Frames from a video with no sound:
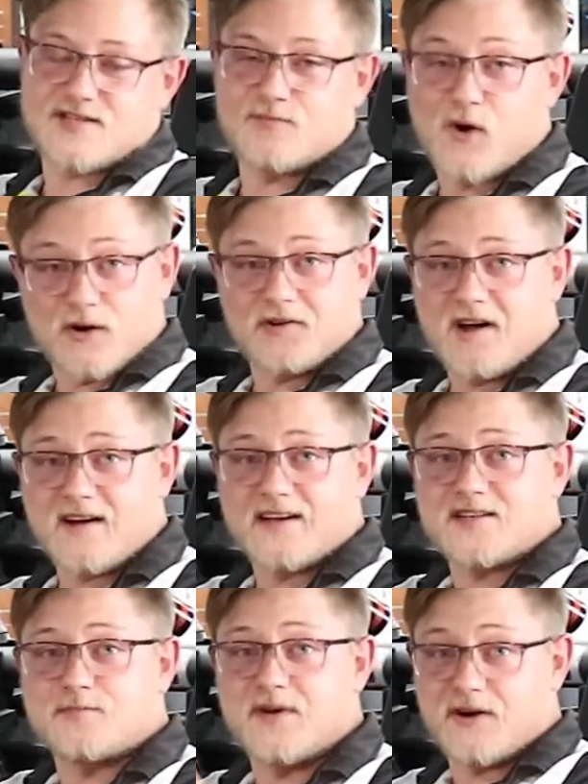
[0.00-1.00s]
Smart Lock
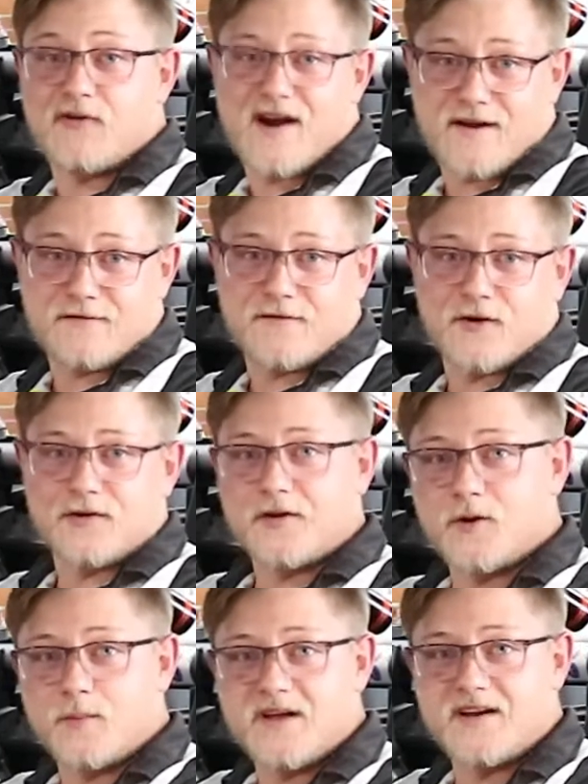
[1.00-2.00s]
has been around for a
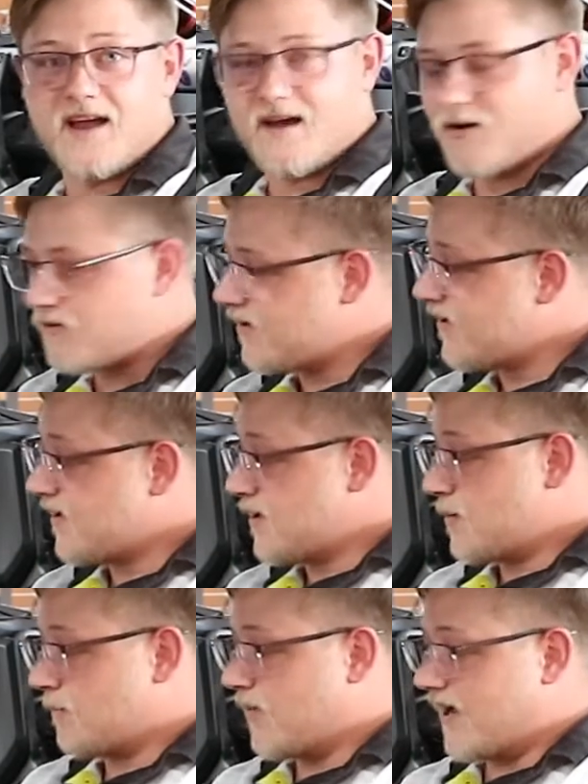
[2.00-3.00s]
little bit now,
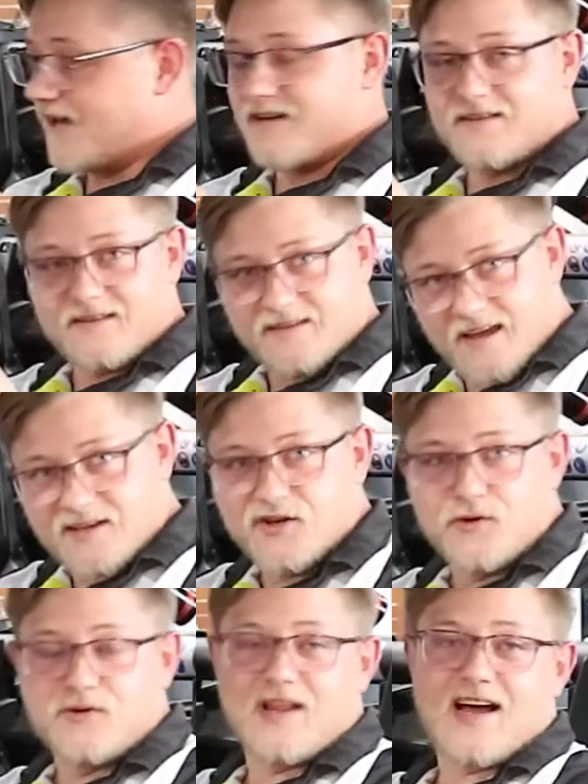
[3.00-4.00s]
but they
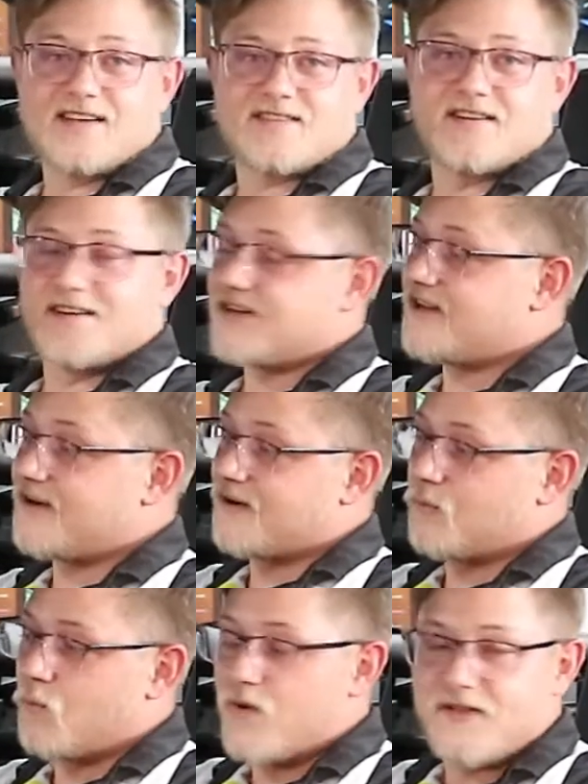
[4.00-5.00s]
utilized it in here
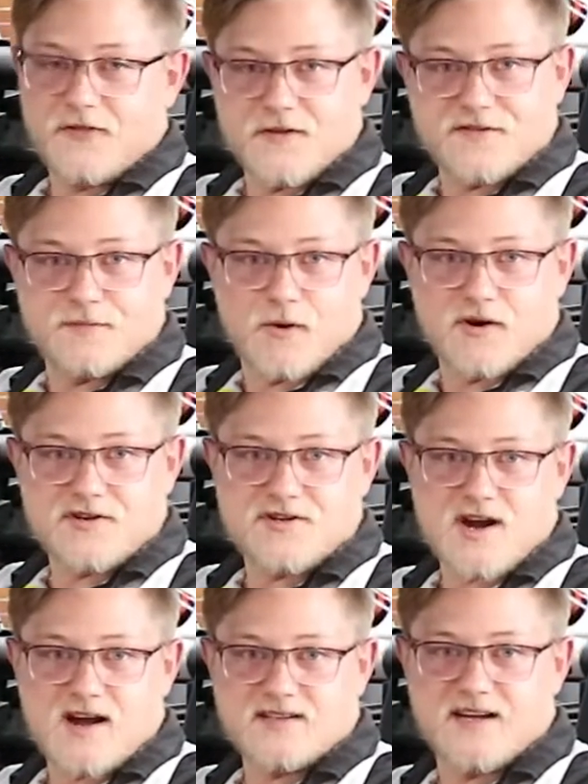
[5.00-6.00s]
with the Smart
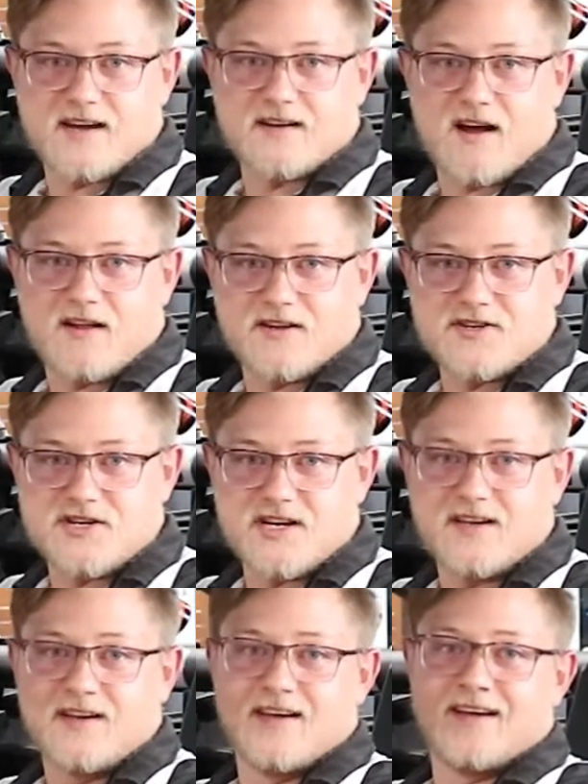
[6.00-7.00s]
Shox
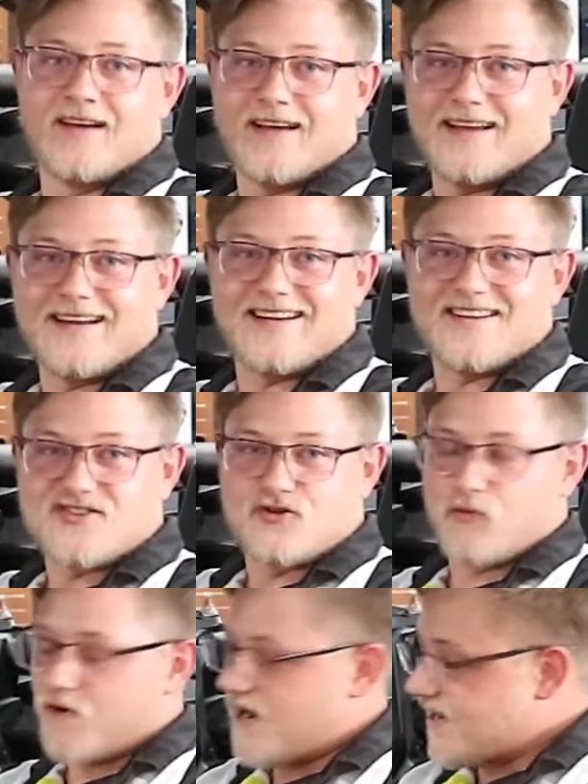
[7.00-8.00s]
technology, and it is
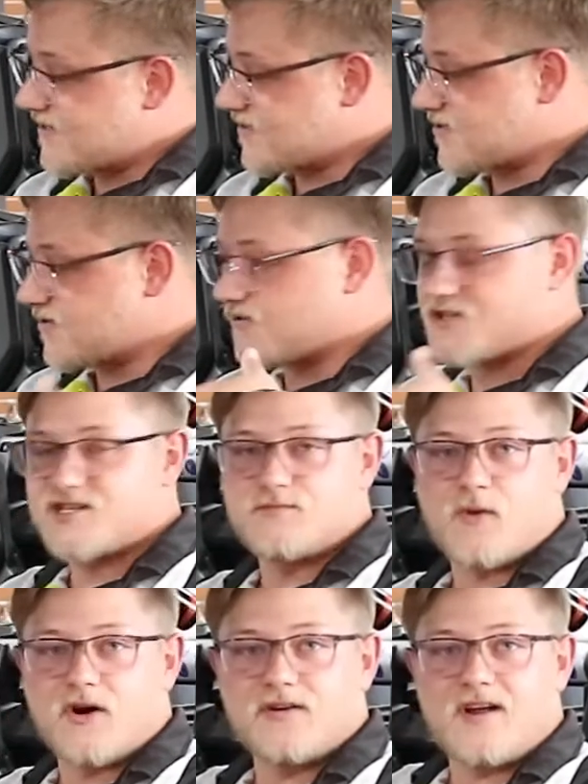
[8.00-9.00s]
great. So the
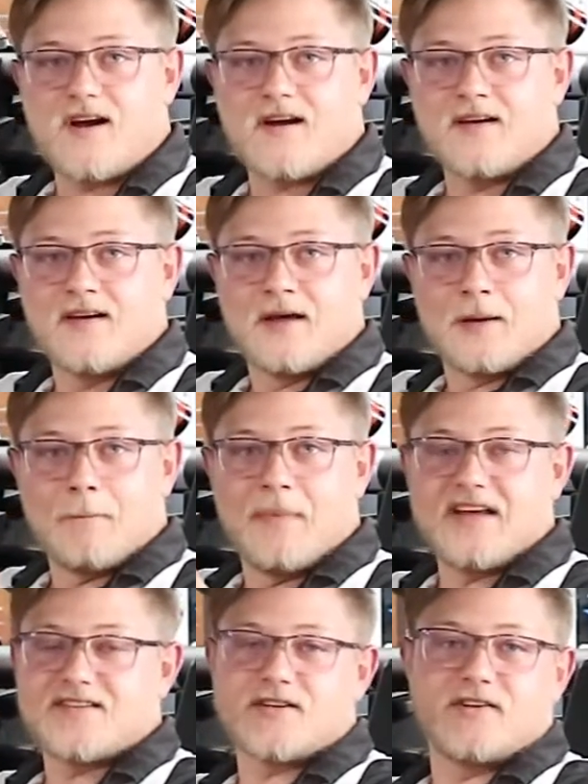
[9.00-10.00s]
Smart Lock
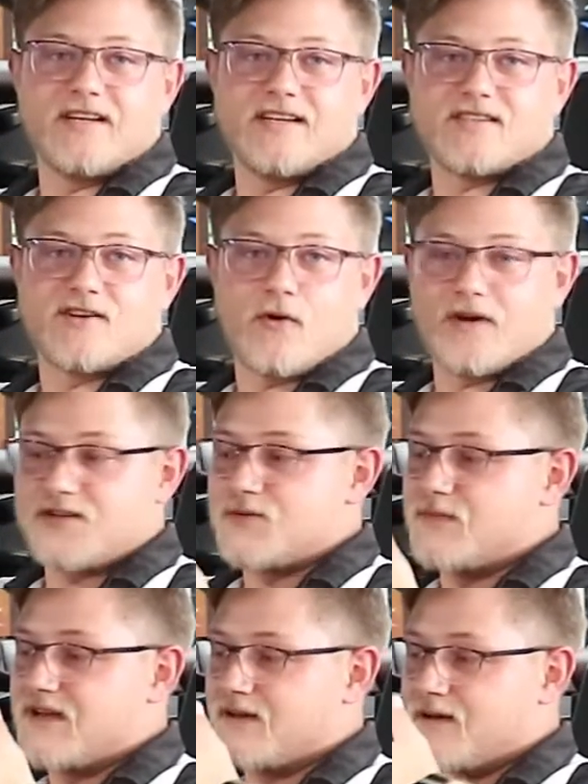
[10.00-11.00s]
basically is going to
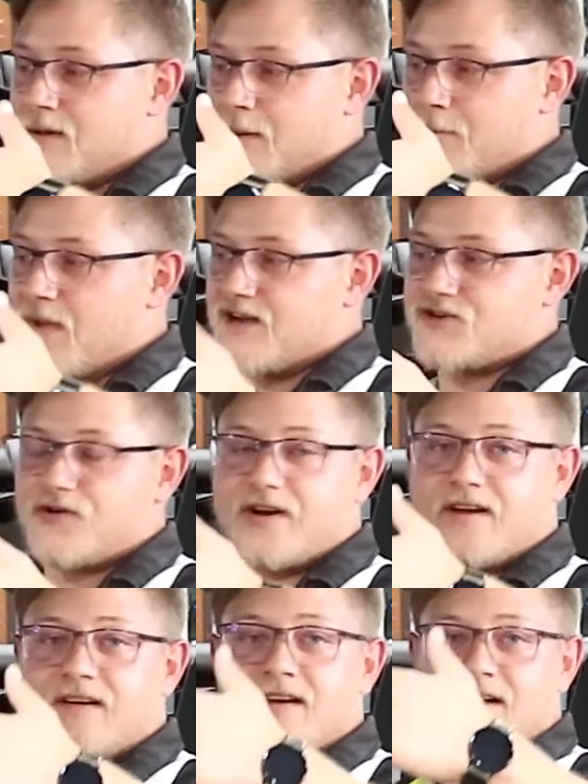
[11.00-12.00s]
be
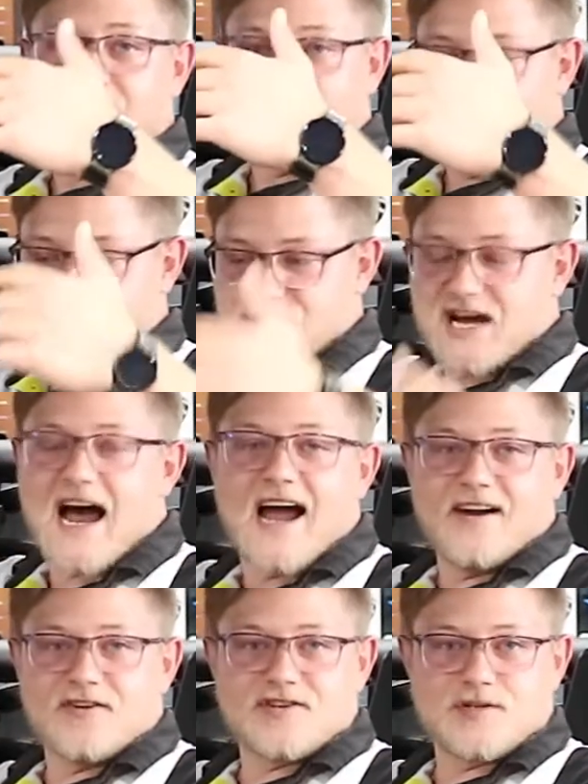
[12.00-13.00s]
measuring your
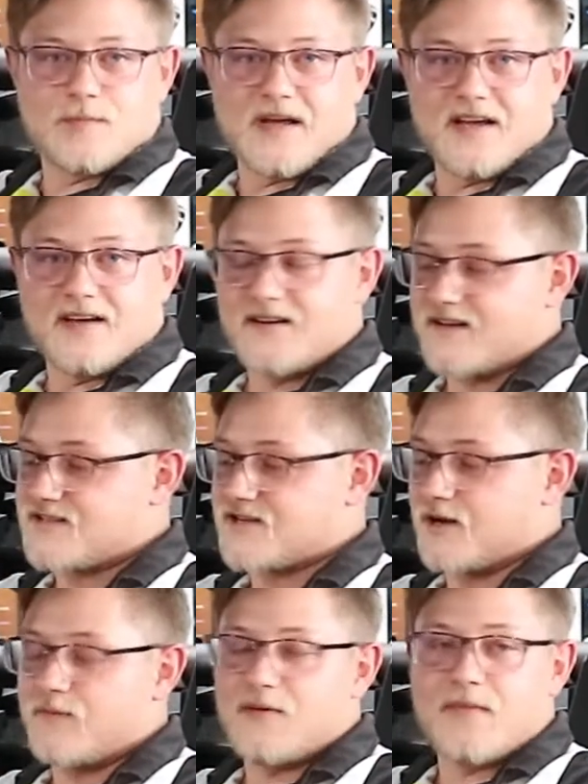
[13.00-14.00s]
tire spin. It's
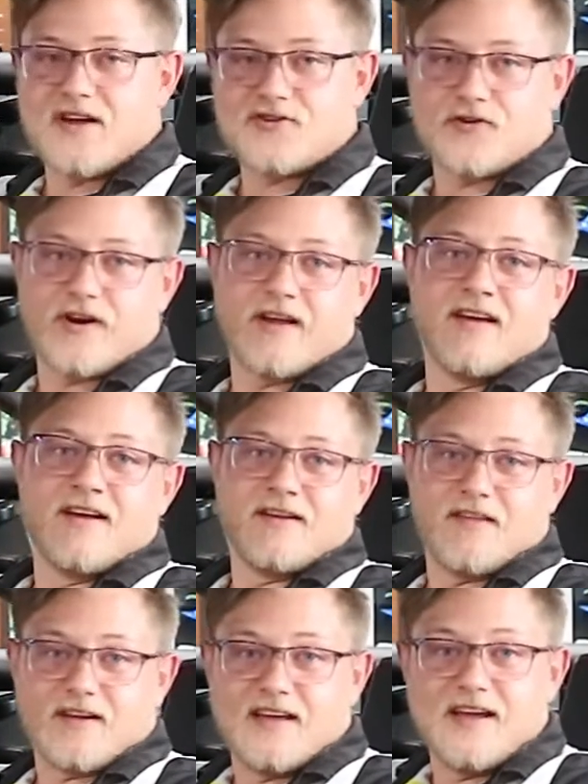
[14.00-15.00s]
going to be measuring
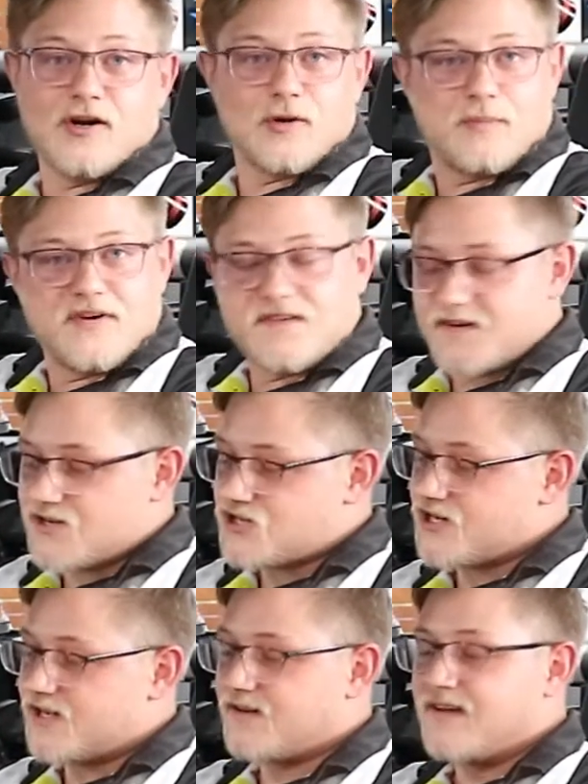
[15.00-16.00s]
the gear
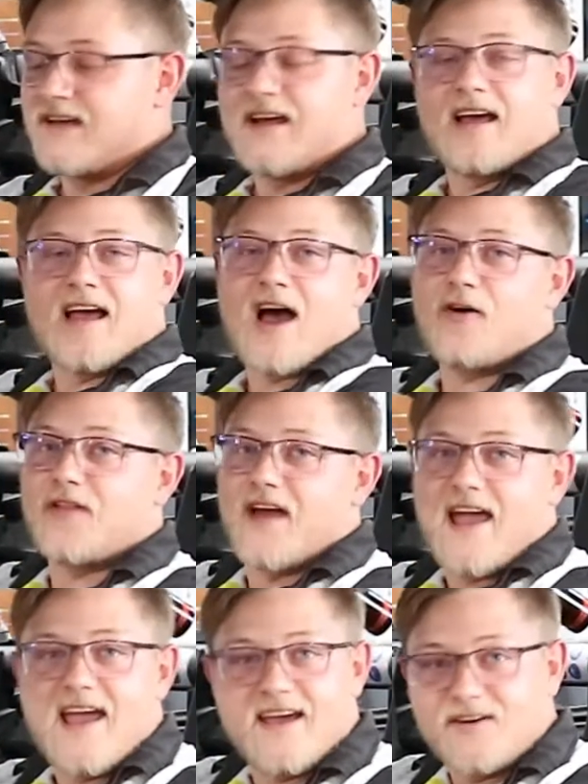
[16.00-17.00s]
position, how the
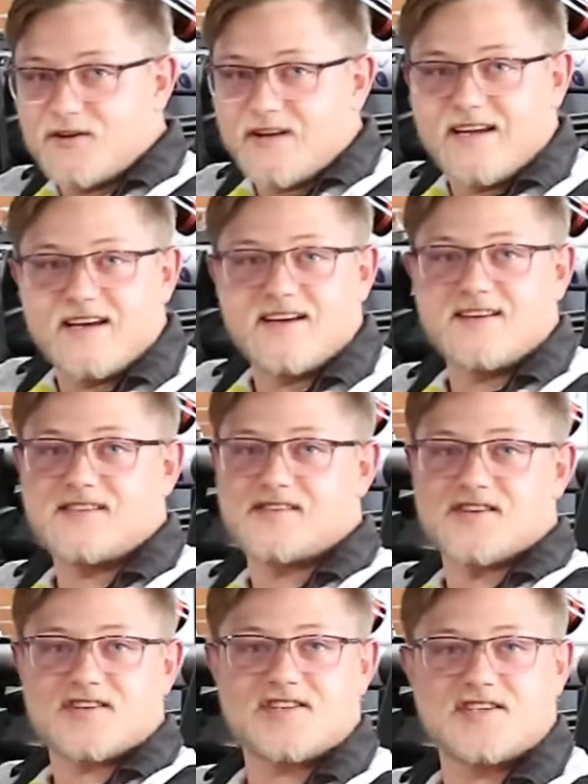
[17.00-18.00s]
handling is,
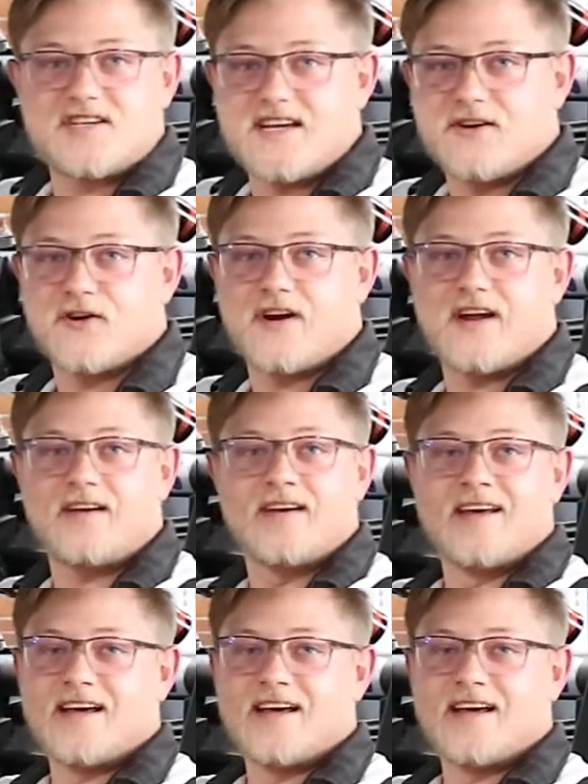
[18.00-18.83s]
the steering.